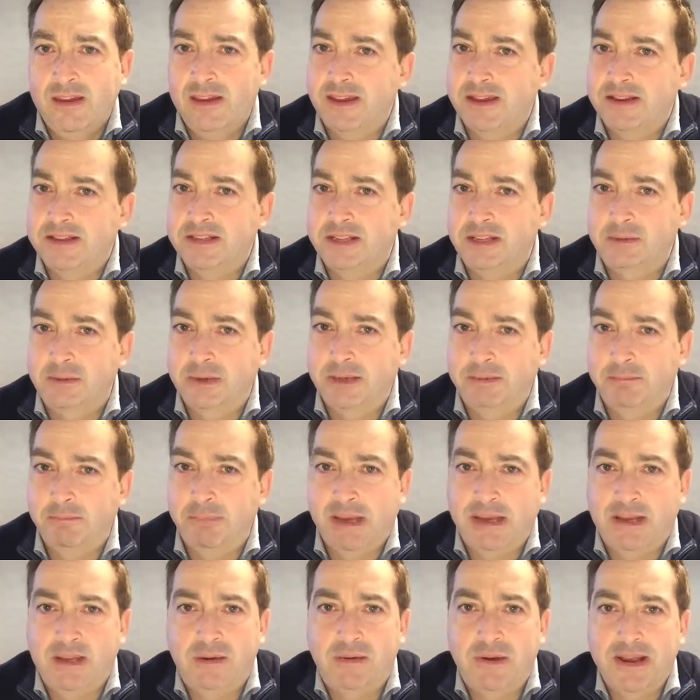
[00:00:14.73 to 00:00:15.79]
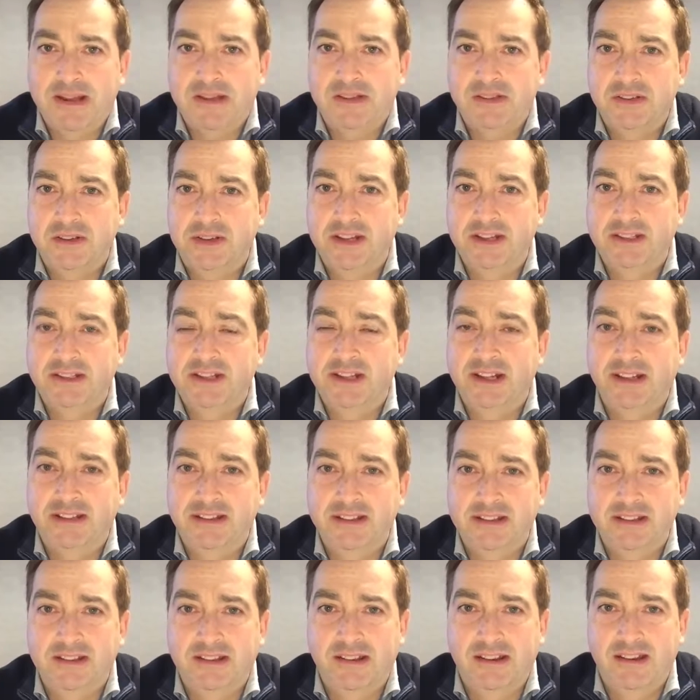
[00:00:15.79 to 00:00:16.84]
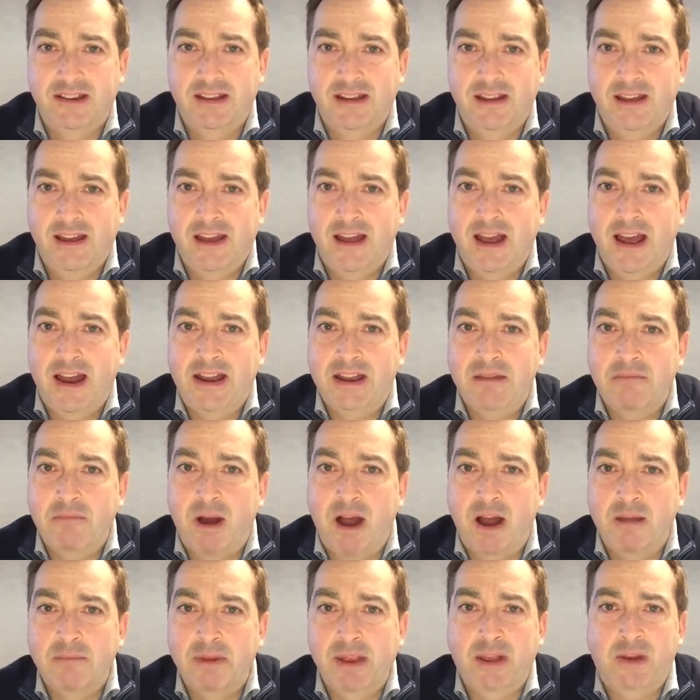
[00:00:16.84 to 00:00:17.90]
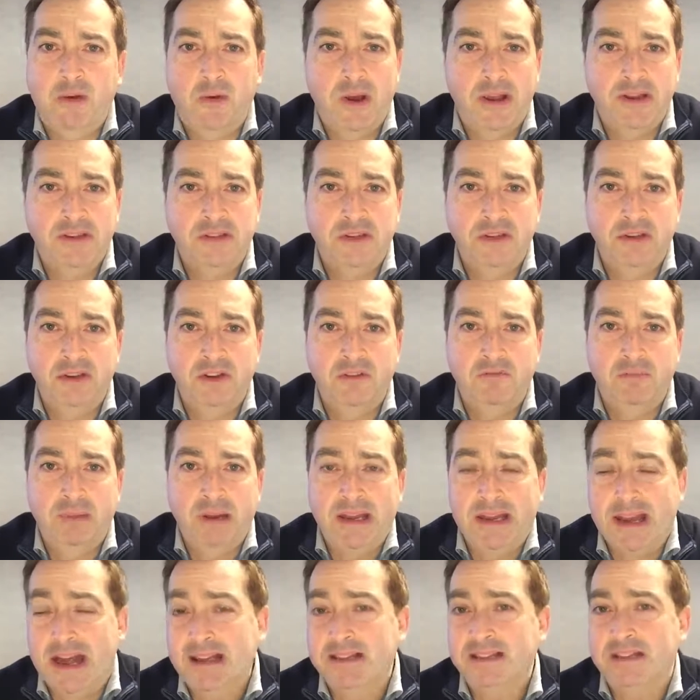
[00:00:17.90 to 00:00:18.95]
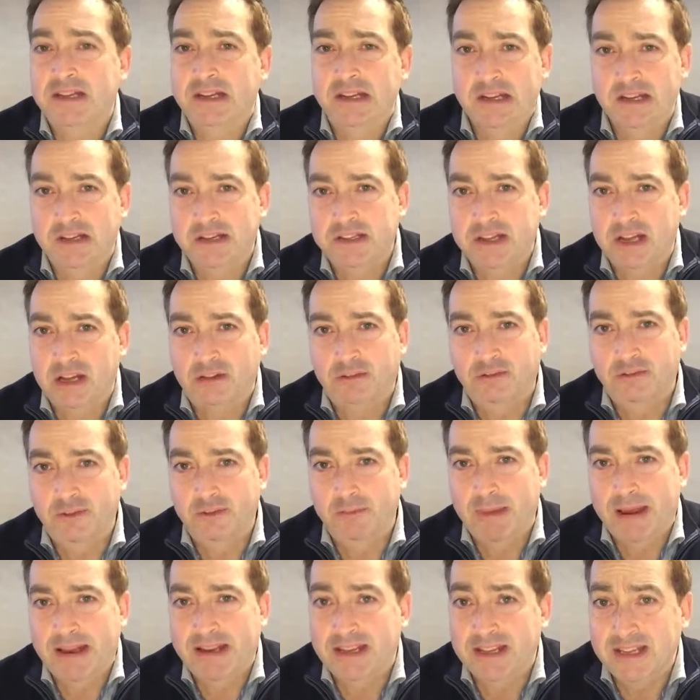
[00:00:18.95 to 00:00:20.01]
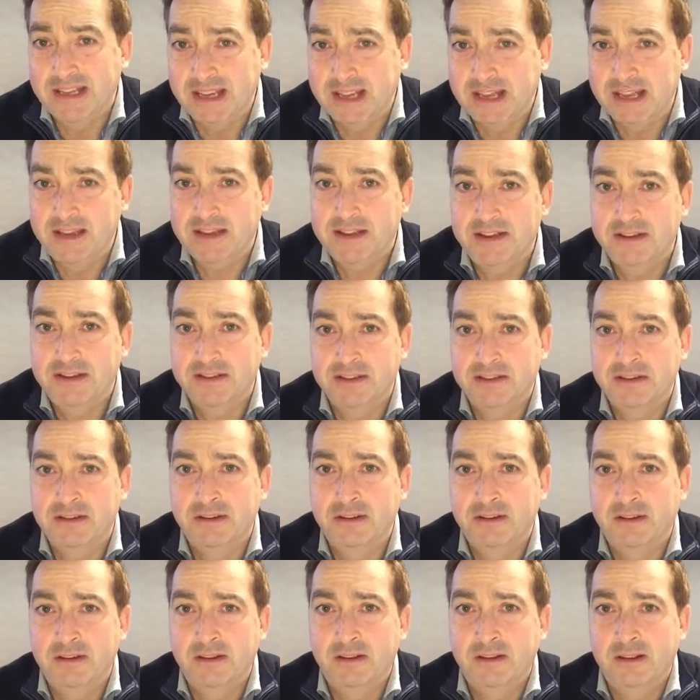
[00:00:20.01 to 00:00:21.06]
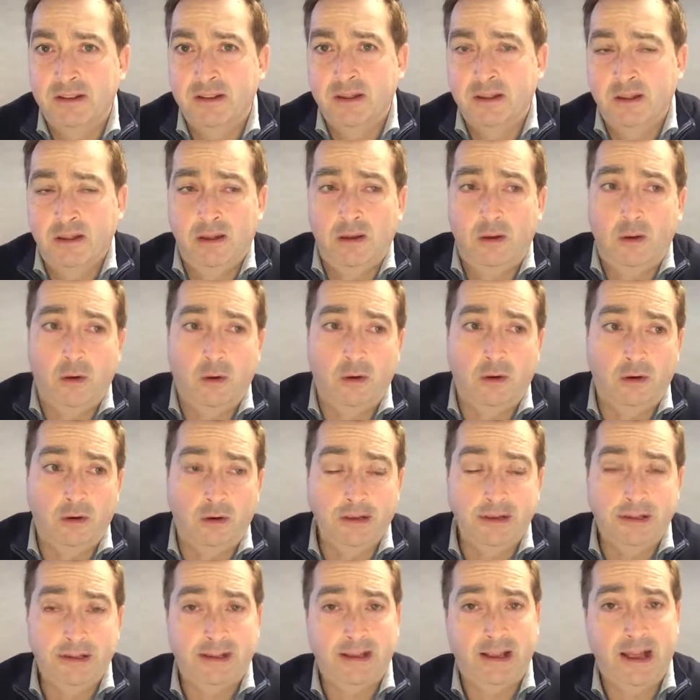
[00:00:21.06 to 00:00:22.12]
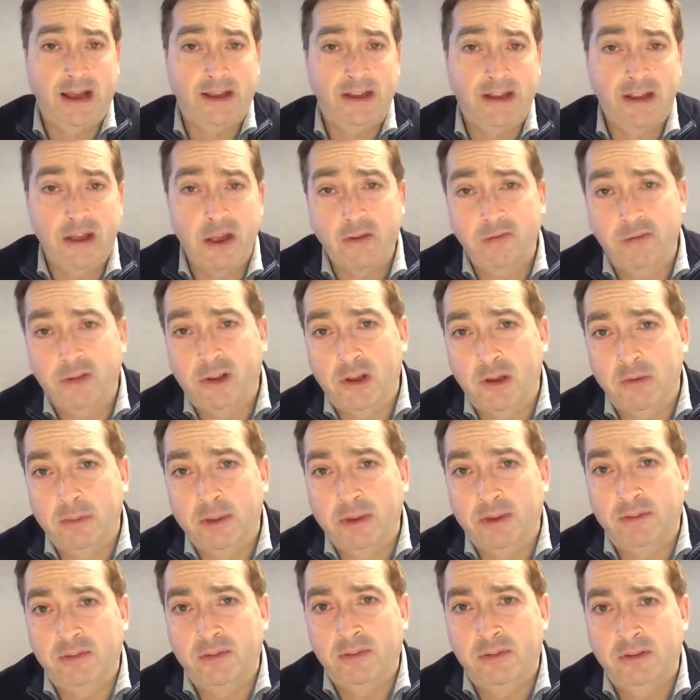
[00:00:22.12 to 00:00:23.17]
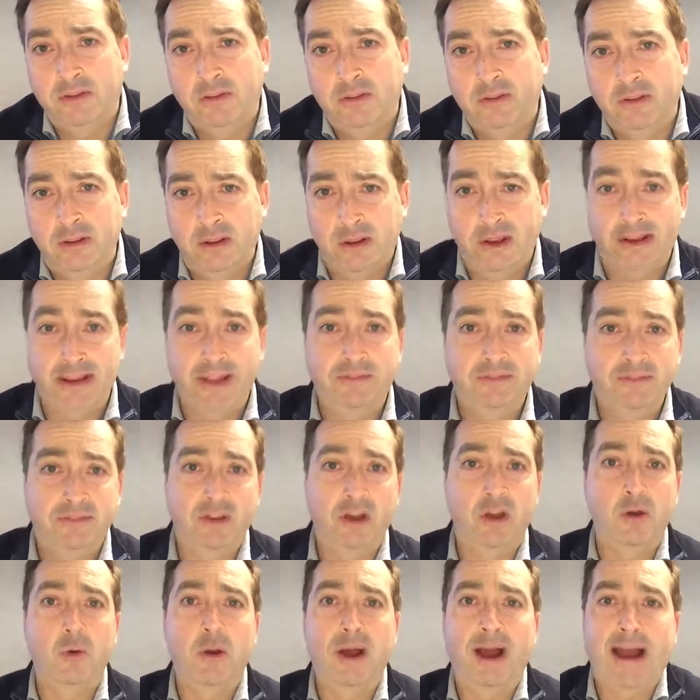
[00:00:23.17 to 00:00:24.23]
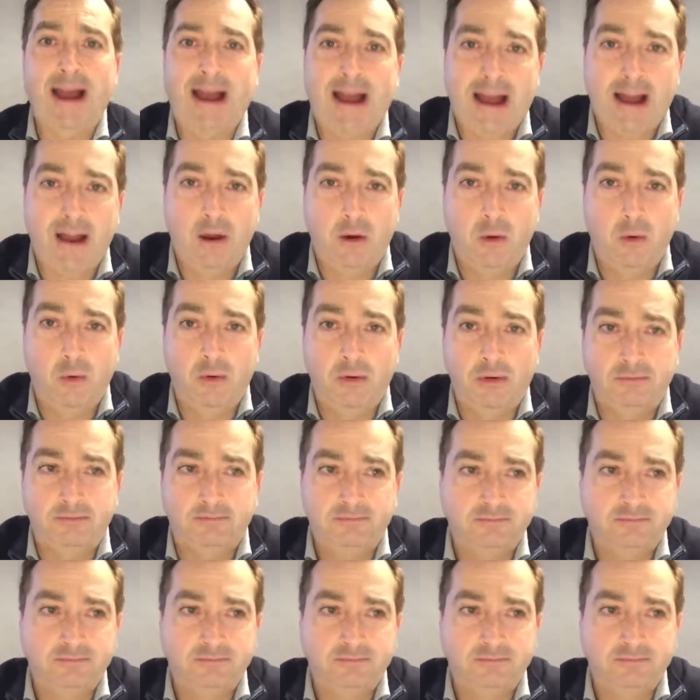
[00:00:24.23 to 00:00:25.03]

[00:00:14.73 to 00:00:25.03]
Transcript: It's a big question, isn't it? And it might be a question you've been asking yourself for many years. Or can I overcome it? And if so, how?